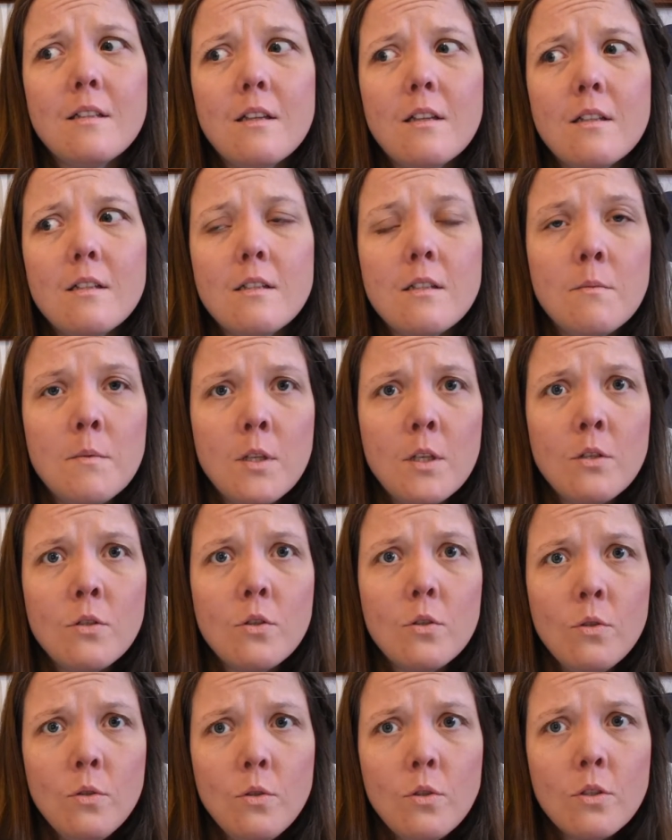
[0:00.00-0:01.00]
some of
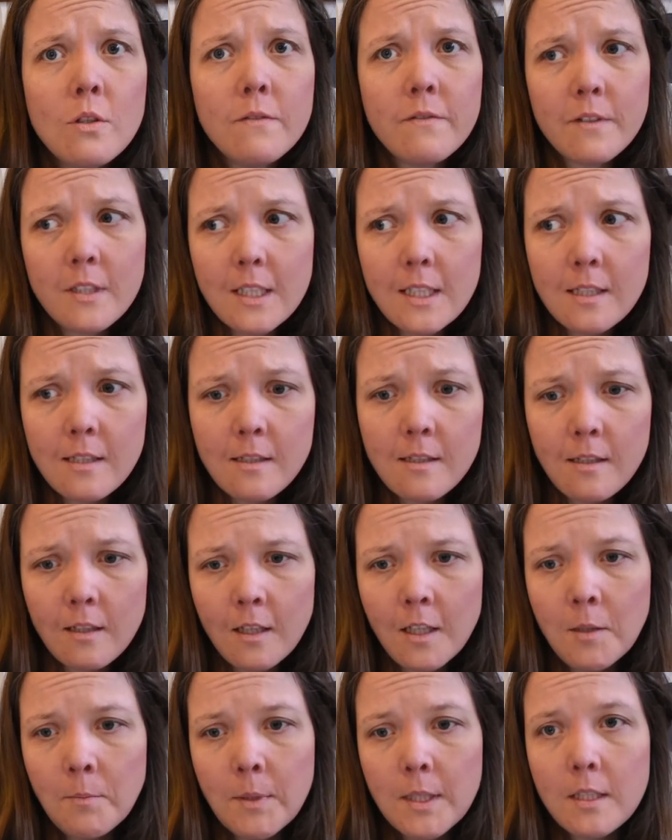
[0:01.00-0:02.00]
those Ushant fleeces that
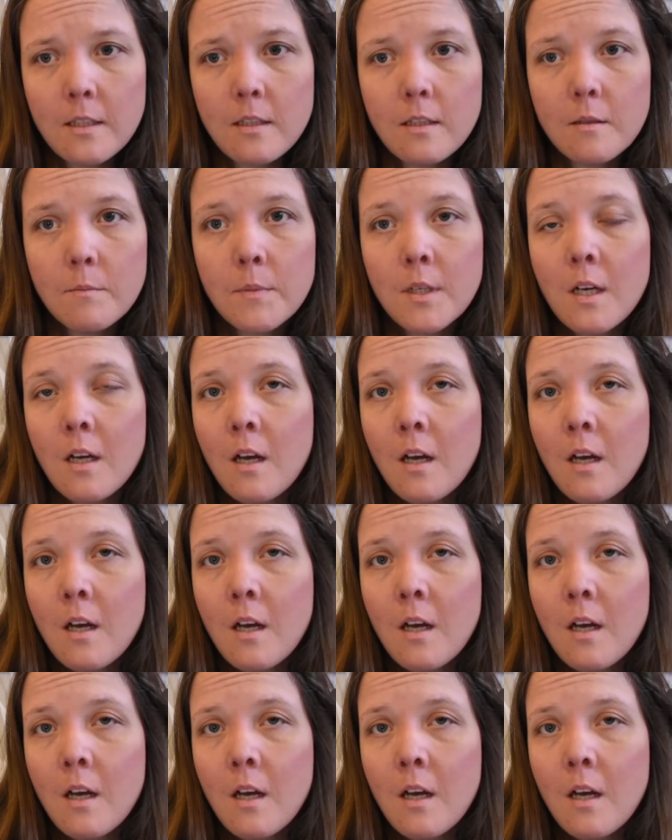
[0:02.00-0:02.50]
I picked up,